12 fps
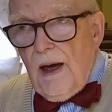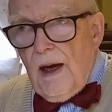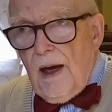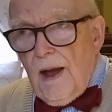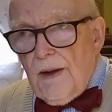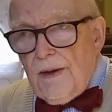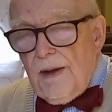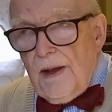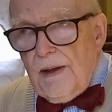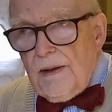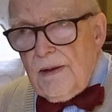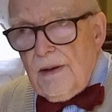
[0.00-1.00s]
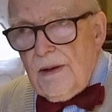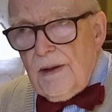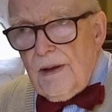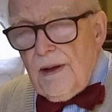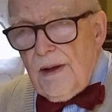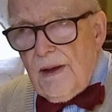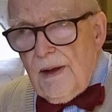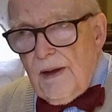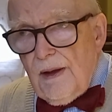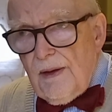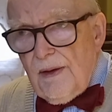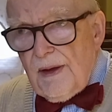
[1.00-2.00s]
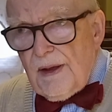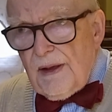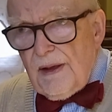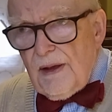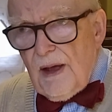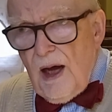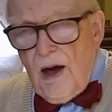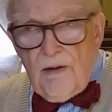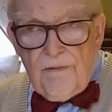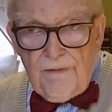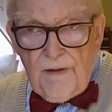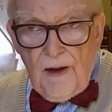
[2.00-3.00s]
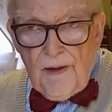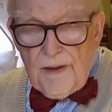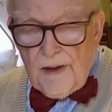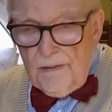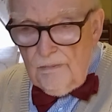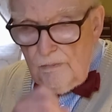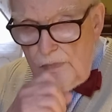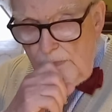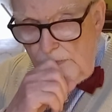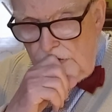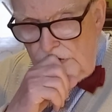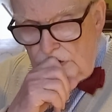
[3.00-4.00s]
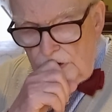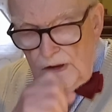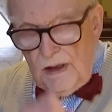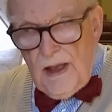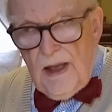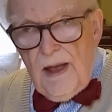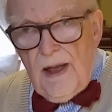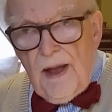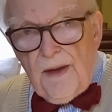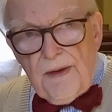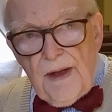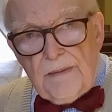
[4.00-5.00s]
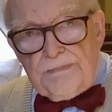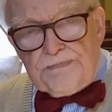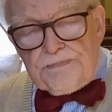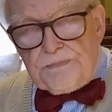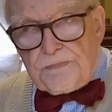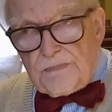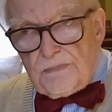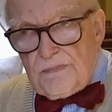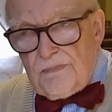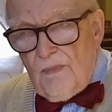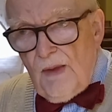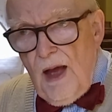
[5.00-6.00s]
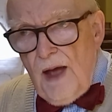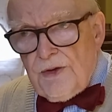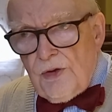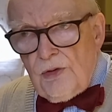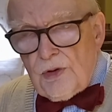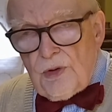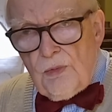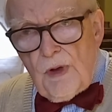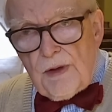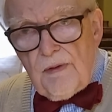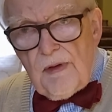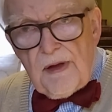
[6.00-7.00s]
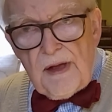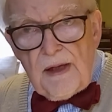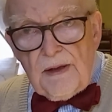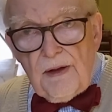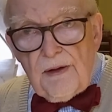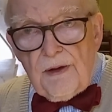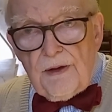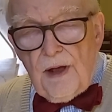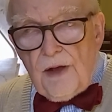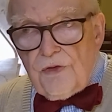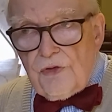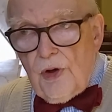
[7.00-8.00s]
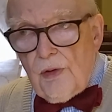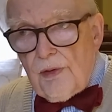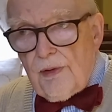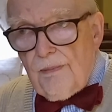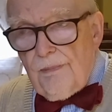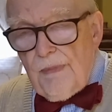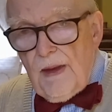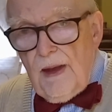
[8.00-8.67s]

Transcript: and then the Our Father, and then I talked to one of the saints that I'd chosen,